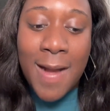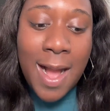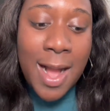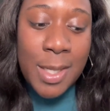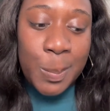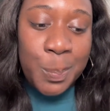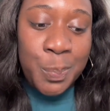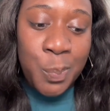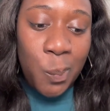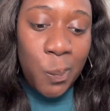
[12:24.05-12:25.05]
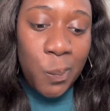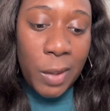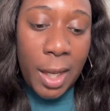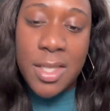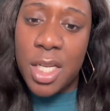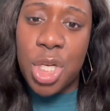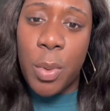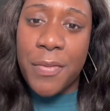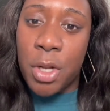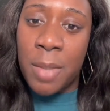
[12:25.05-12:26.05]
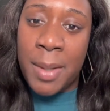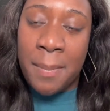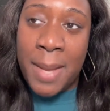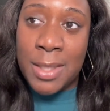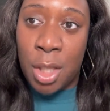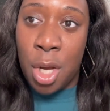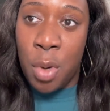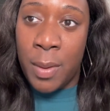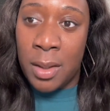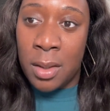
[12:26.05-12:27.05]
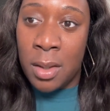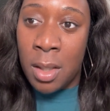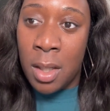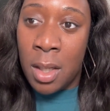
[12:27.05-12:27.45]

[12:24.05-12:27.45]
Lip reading: Because this year we've only been in Mexico and